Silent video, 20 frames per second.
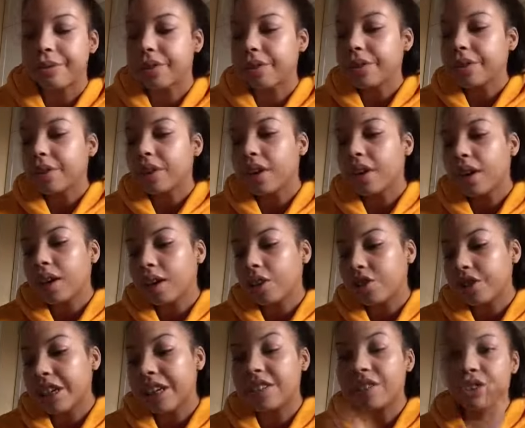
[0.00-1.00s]
So
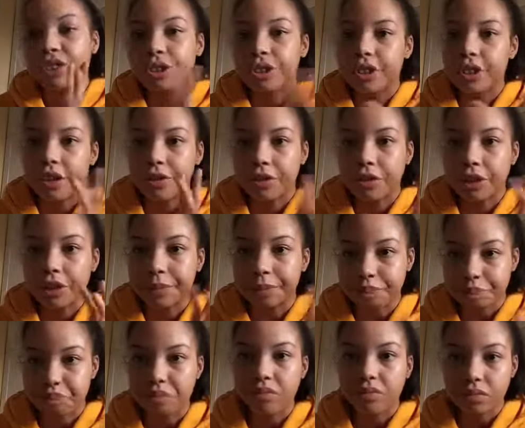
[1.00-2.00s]
she had to do another
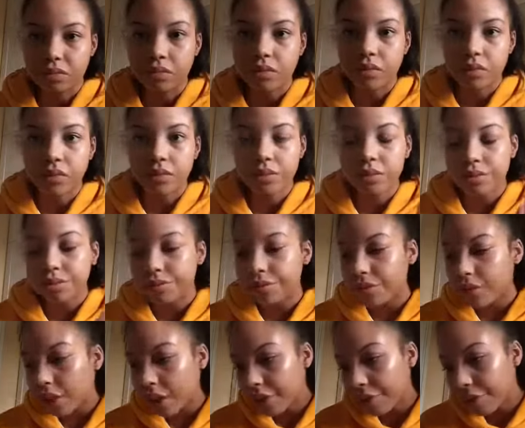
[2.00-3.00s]

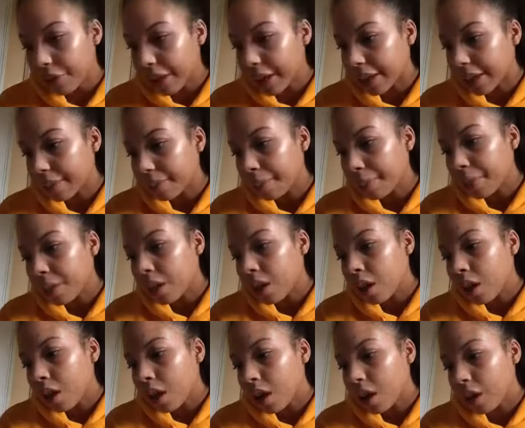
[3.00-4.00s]
thing
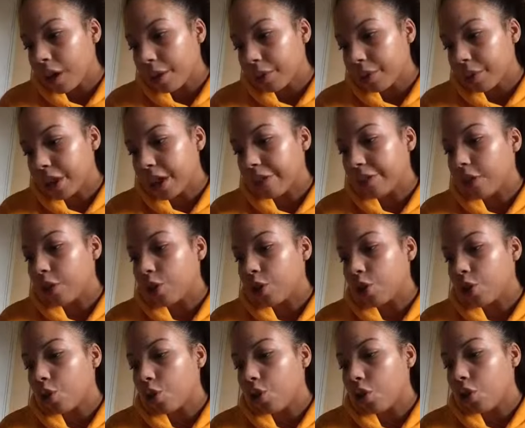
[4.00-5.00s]
um you have
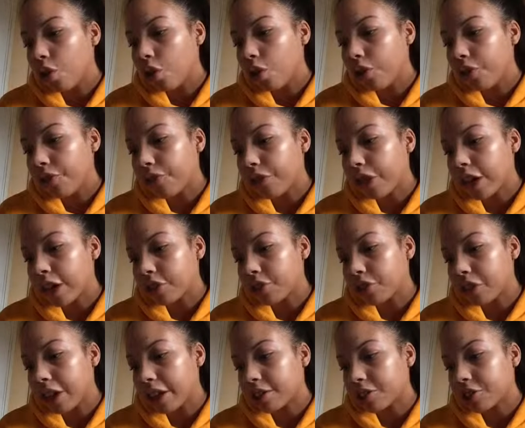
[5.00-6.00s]
law of
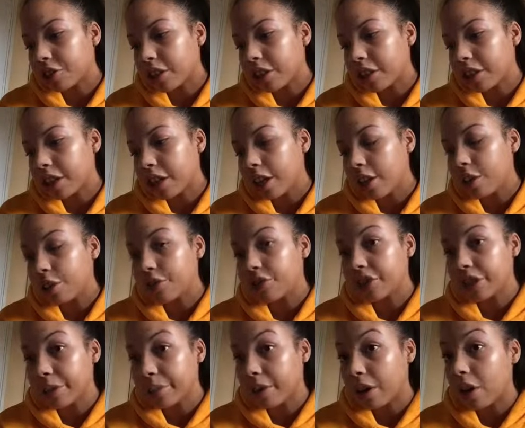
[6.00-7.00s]
attraction yellow
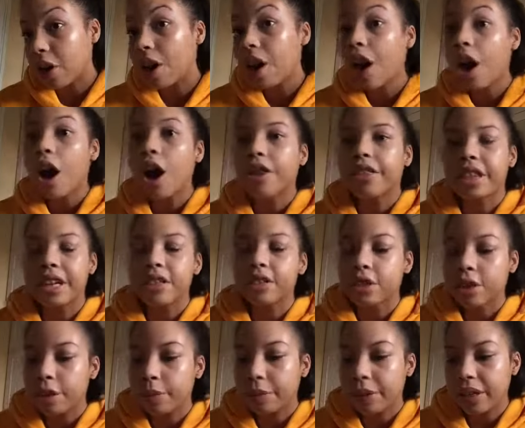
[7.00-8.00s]
shimmer that's
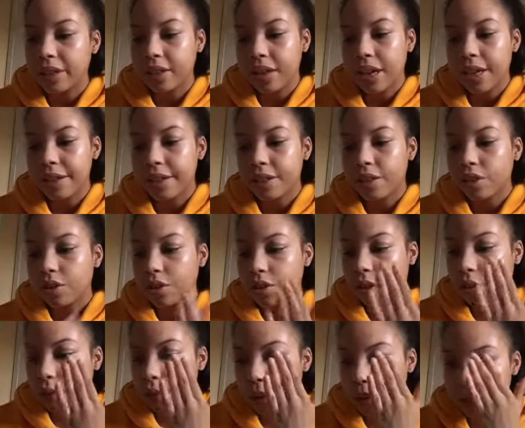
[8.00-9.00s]
gonna be nice
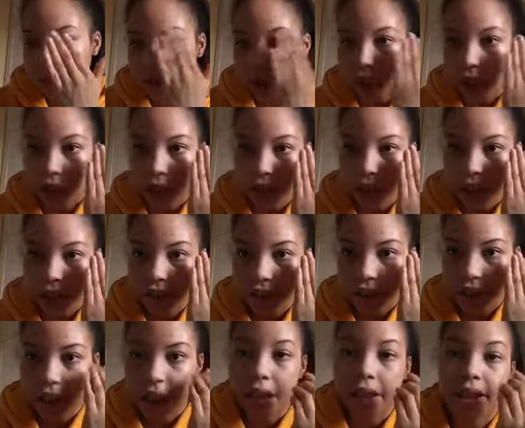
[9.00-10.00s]
with the
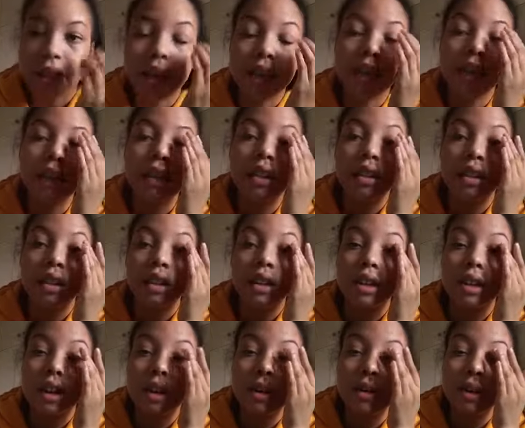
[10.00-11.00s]
orange and then like the
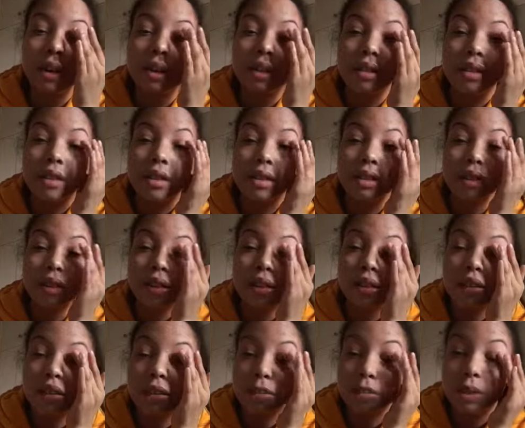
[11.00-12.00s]
yellow in the
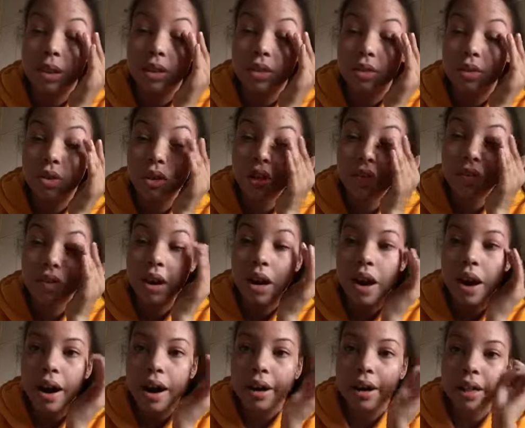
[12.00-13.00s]
in the middle of your
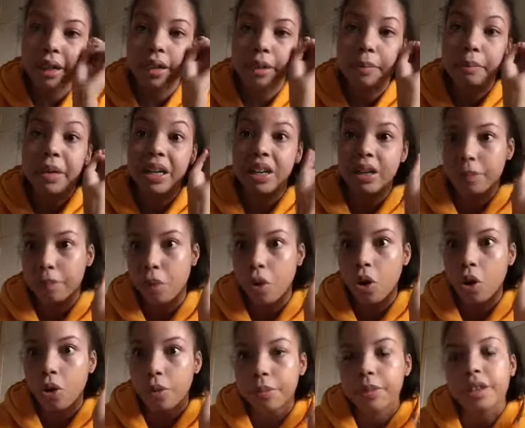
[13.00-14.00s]
eye and then make it
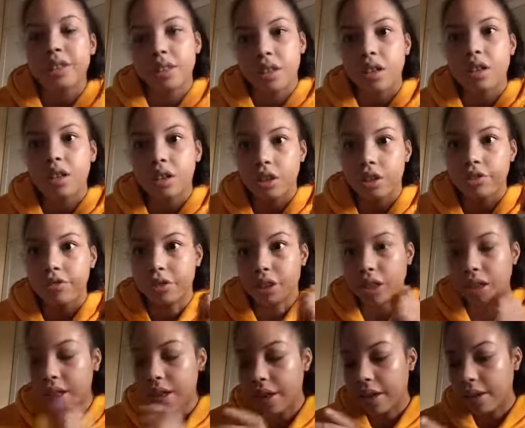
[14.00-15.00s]
pop it's gonna look
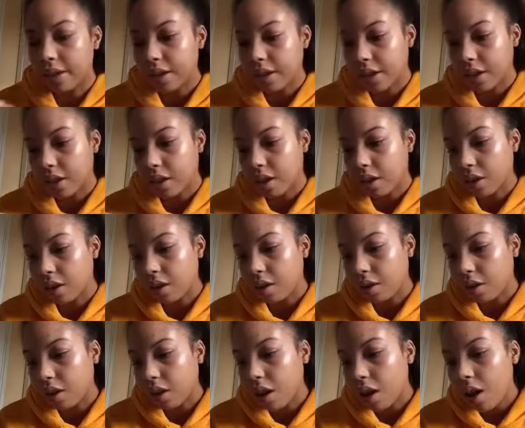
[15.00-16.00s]
really nice i think
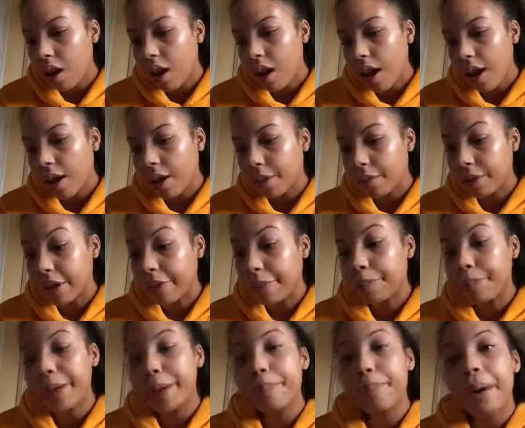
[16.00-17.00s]
um yeah
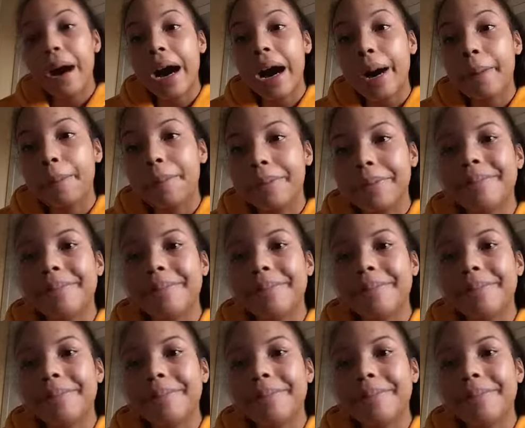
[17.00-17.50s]
beep bop